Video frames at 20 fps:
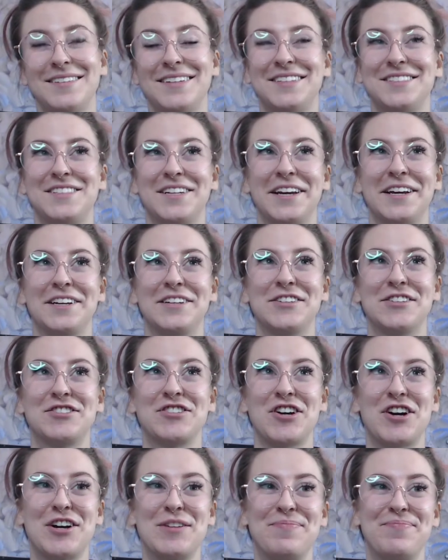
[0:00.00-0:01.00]
He's taking your
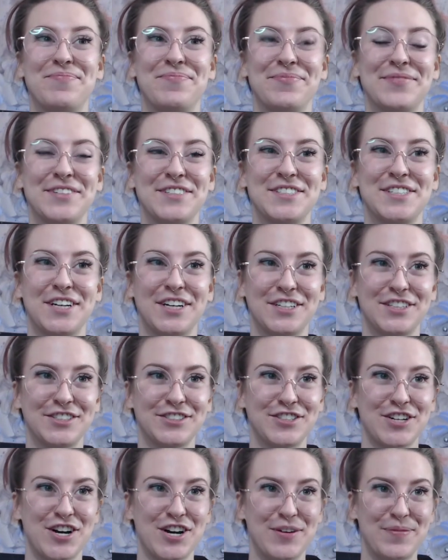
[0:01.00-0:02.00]
job. He's taking your
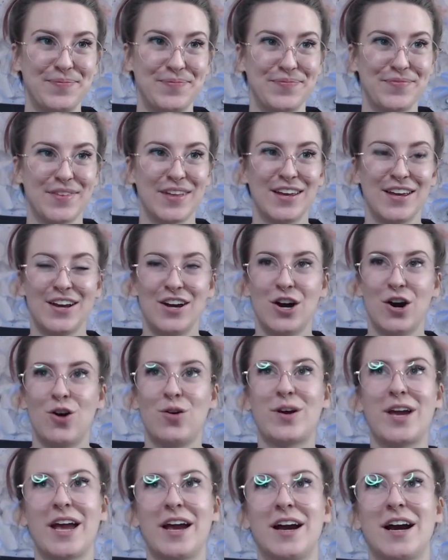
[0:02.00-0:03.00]
job.
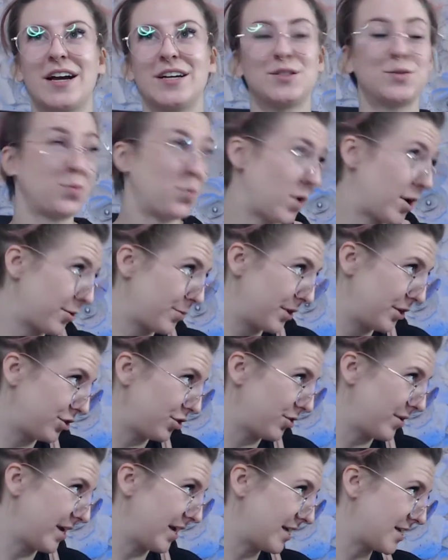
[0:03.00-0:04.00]
Okay, guys, what are we
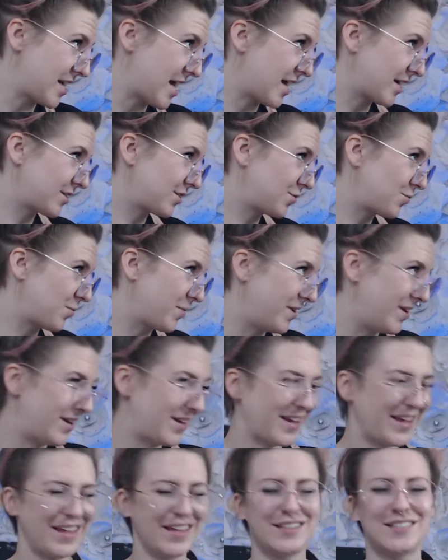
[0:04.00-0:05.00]
doing next week?
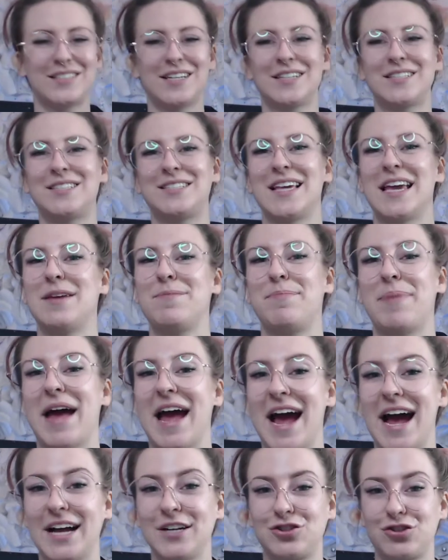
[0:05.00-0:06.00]
It's a Saint
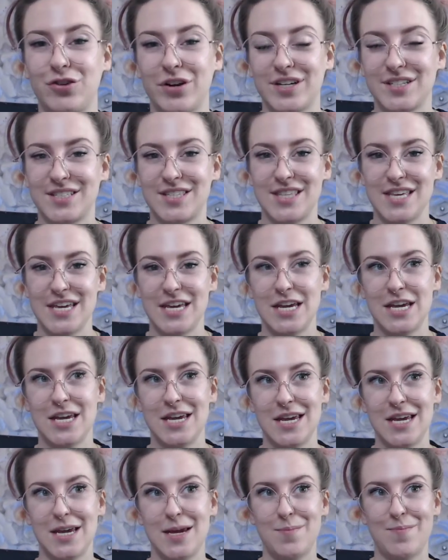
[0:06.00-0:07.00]
Patrick's
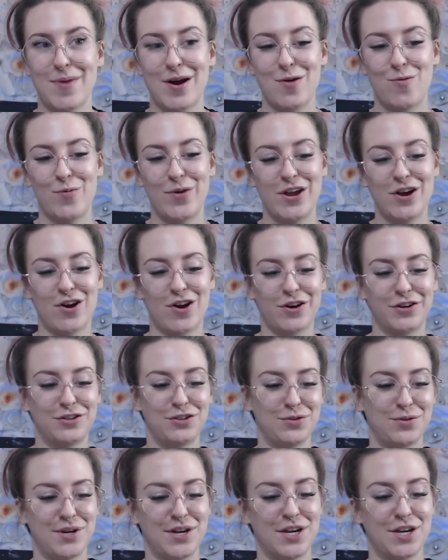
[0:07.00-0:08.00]
theme. We are
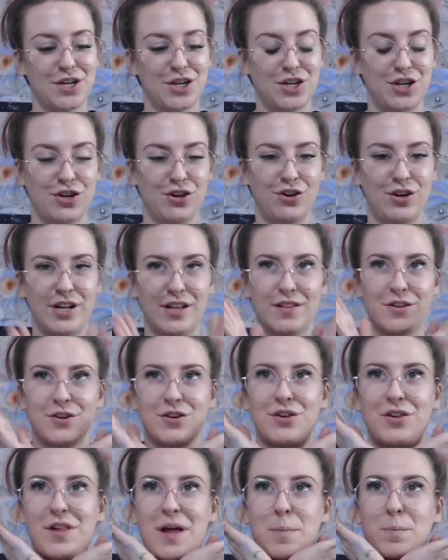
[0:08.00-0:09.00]
doing a cutie
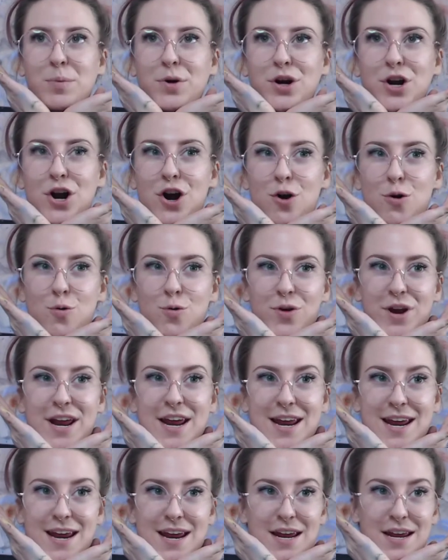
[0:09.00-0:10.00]
little leprechaun.
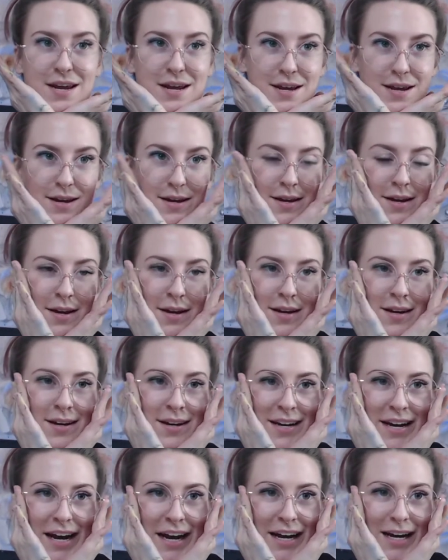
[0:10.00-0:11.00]

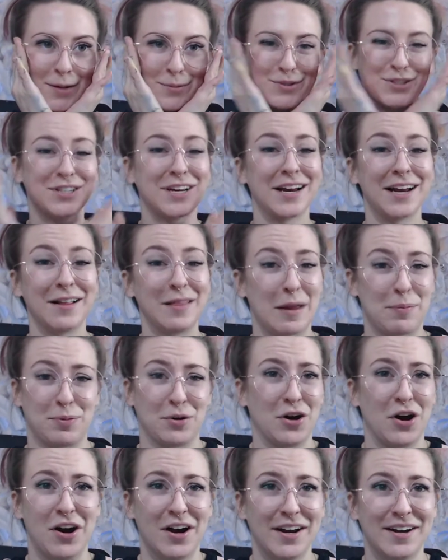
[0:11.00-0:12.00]
Um, just kidding,
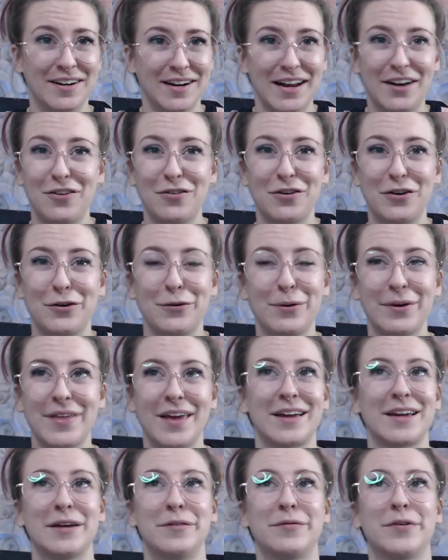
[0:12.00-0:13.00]
leprechaun. I don't know where that
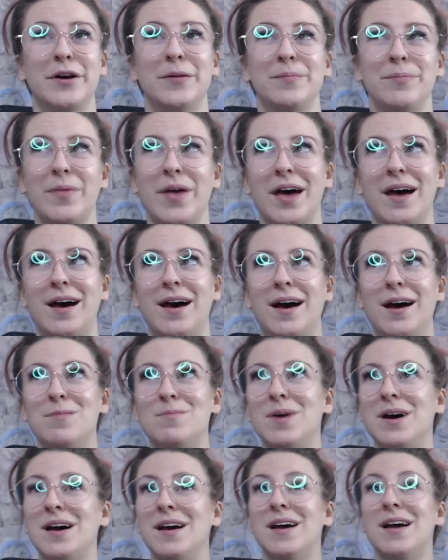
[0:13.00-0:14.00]
came from. Um,
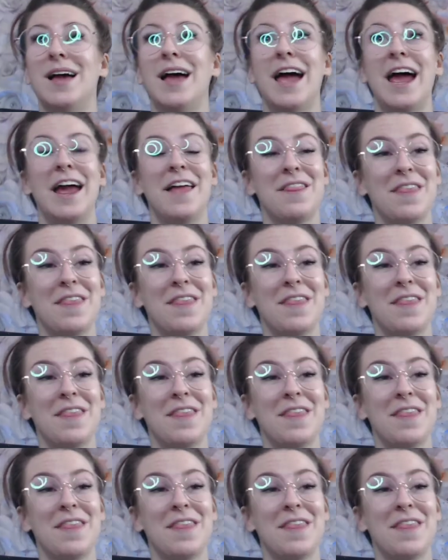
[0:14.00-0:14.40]
and